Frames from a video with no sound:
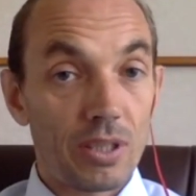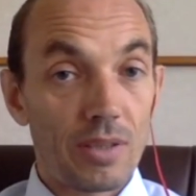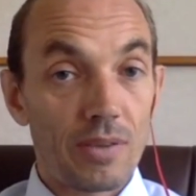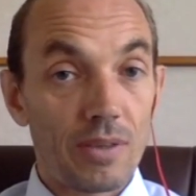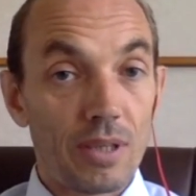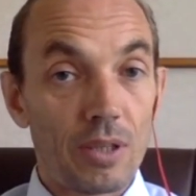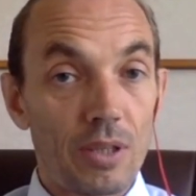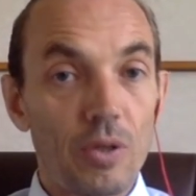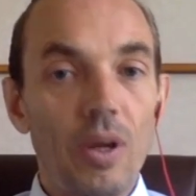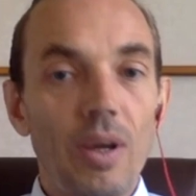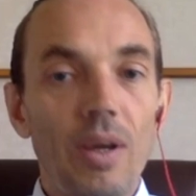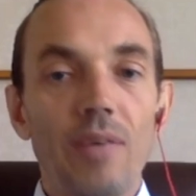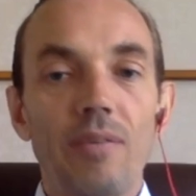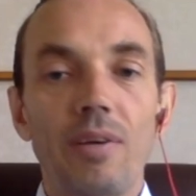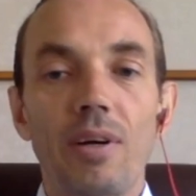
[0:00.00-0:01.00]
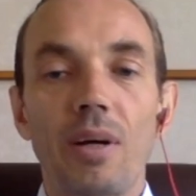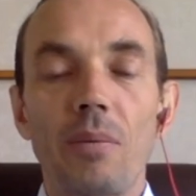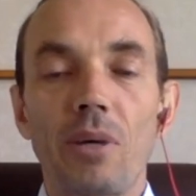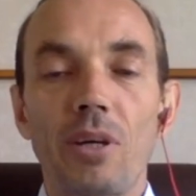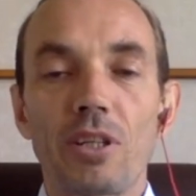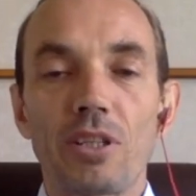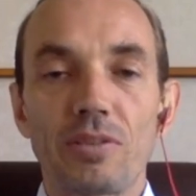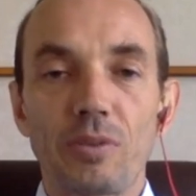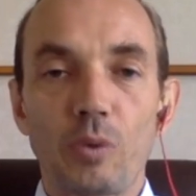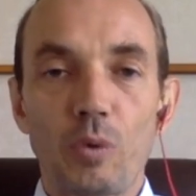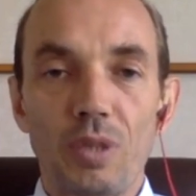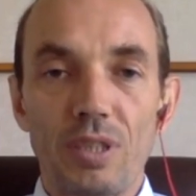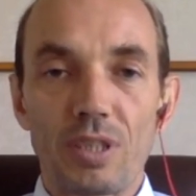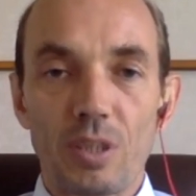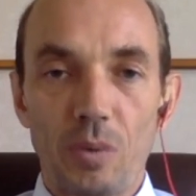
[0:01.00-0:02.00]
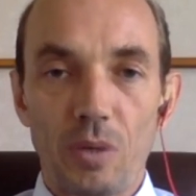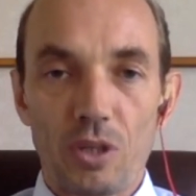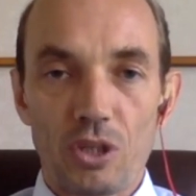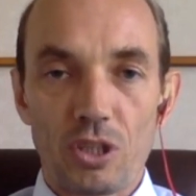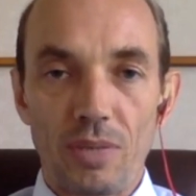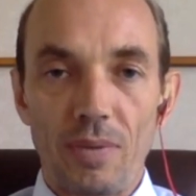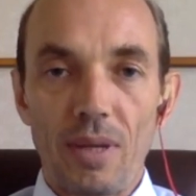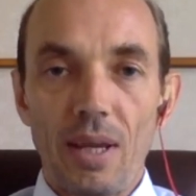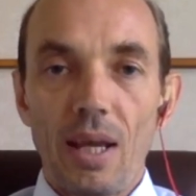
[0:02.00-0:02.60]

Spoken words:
and thank you very much for this question.